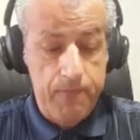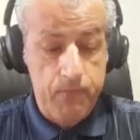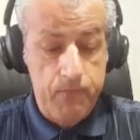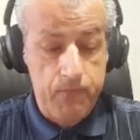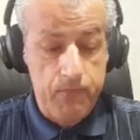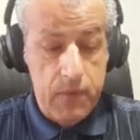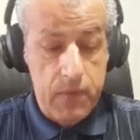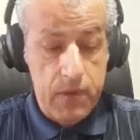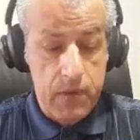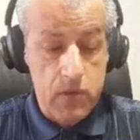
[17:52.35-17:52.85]

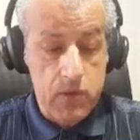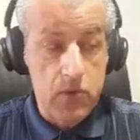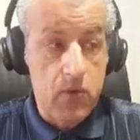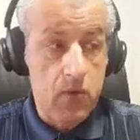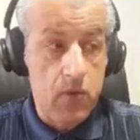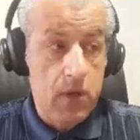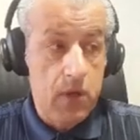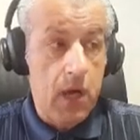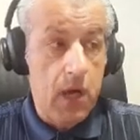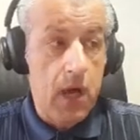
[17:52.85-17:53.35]
So I
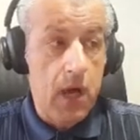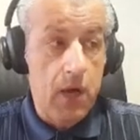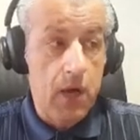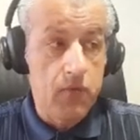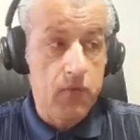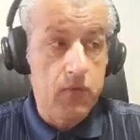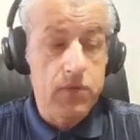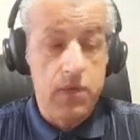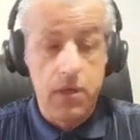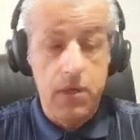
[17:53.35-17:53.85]
would
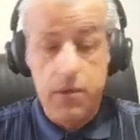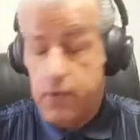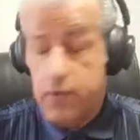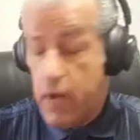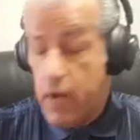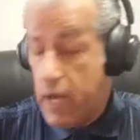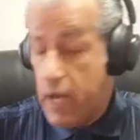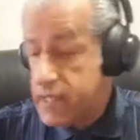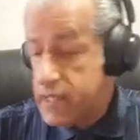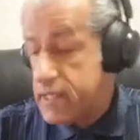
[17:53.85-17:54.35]
write
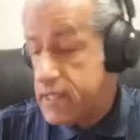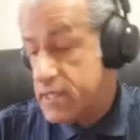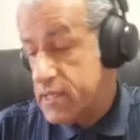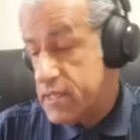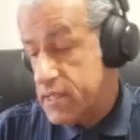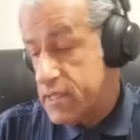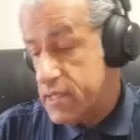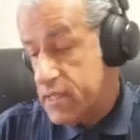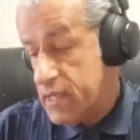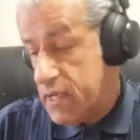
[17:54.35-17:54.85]
it
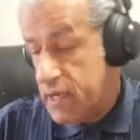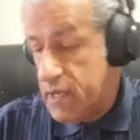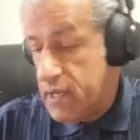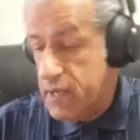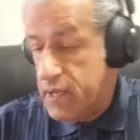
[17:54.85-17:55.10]
here